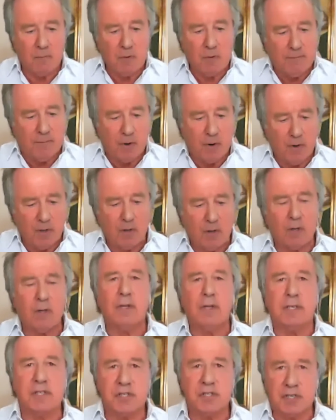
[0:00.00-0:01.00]
you've heard all
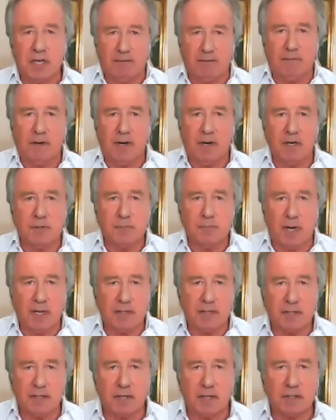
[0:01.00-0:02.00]
this stuff here as my
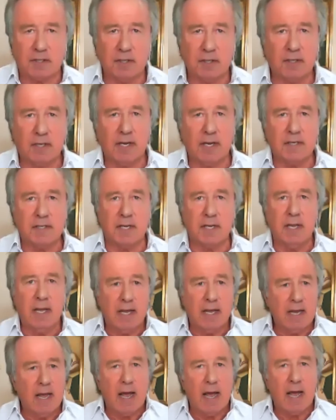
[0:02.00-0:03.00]
introduction, Katie.
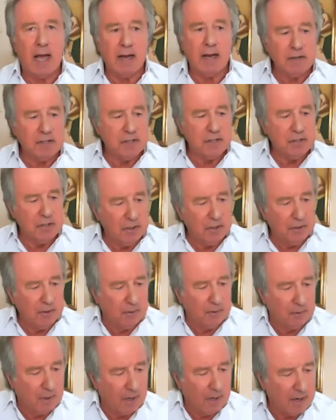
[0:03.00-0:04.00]
How would
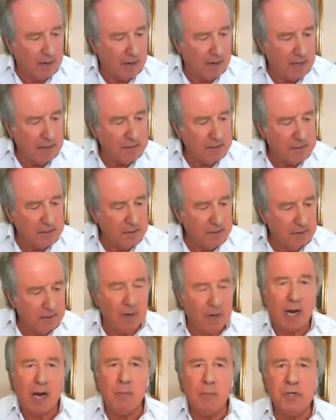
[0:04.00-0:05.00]

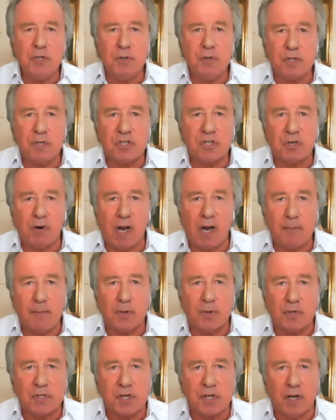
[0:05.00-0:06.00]
you describe
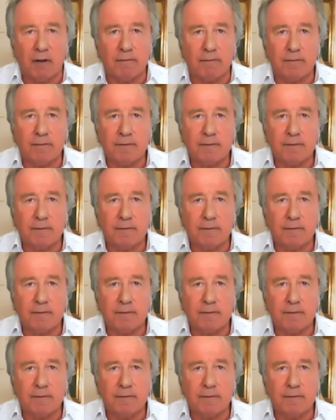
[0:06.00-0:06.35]
yourself?